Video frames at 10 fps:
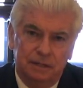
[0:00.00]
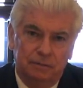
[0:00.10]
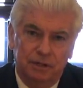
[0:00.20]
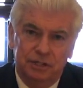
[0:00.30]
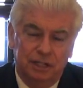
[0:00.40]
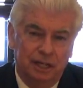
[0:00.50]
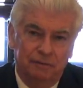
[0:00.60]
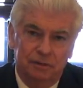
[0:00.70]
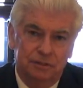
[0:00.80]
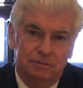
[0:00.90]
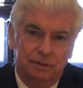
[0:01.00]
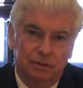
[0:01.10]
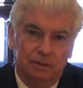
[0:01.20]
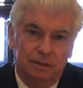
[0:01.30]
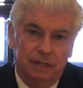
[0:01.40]
reaching levels.
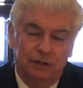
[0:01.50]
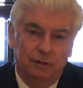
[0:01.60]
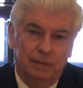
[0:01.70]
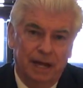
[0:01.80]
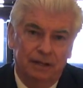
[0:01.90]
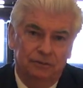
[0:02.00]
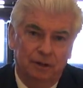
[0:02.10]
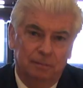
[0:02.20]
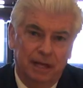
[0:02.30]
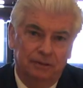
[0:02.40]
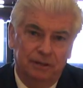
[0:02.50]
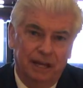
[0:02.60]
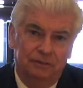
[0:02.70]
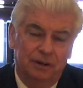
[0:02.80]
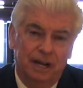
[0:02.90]
They had to go back in some cases
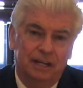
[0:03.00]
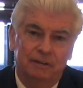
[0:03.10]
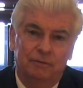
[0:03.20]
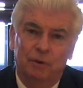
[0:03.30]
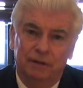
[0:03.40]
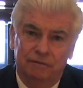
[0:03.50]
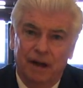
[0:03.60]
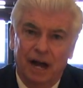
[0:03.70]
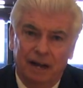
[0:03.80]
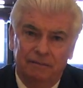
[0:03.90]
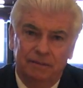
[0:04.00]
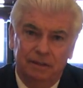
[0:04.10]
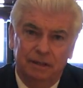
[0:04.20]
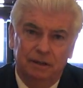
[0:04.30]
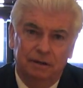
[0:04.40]
last year, 1945,
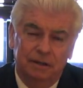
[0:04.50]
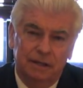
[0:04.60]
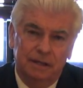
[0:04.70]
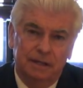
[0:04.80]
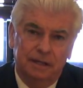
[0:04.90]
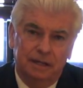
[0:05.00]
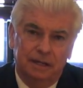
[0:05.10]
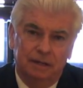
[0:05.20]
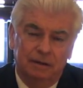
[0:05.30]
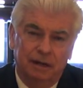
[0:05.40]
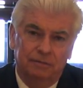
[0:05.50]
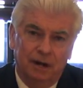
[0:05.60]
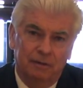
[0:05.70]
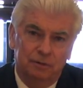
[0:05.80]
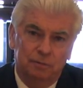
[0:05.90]
the year
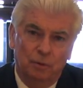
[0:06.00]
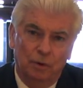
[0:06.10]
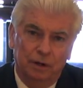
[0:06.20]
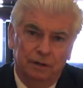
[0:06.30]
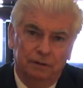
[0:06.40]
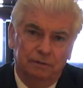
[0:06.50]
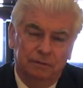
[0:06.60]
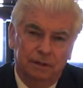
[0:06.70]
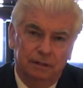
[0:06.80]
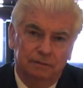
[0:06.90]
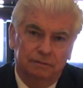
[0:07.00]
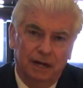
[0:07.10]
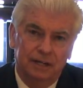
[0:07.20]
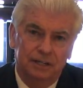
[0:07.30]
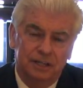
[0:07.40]
after I was born, to
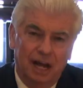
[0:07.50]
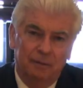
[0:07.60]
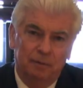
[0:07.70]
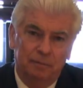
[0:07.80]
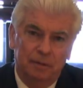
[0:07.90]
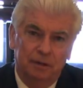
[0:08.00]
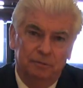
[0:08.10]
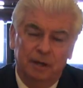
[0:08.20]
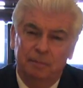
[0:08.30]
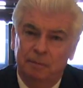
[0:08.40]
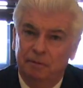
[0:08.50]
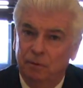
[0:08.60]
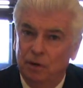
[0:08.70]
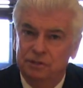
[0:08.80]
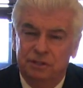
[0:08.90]
find a time when as many people have
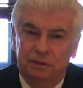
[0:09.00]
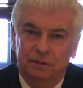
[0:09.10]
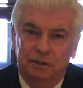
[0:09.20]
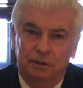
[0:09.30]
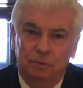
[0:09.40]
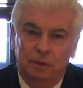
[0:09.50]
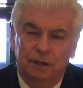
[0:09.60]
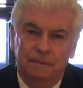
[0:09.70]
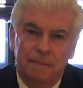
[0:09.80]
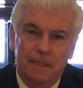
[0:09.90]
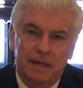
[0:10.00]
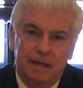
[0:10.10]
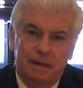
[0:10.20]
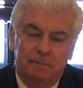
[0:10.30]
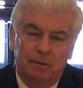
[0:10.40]
lost their work.
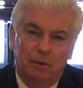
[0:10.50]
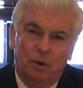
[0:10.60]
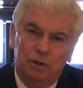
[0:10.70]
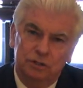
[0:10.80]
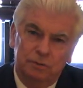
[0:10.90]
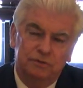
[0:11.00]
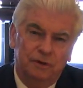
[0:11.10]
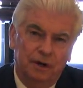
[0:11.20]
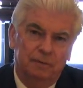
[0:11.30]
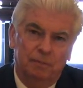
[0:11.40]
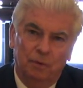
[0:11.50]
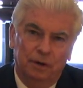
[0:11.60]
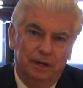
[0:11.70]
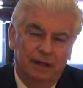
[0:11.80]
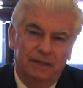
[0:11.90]
But what also is very
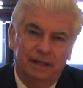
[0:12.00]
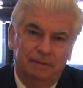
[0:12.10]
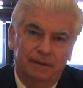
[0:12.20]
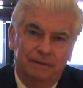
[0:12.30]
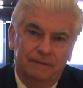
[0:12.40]
important, I think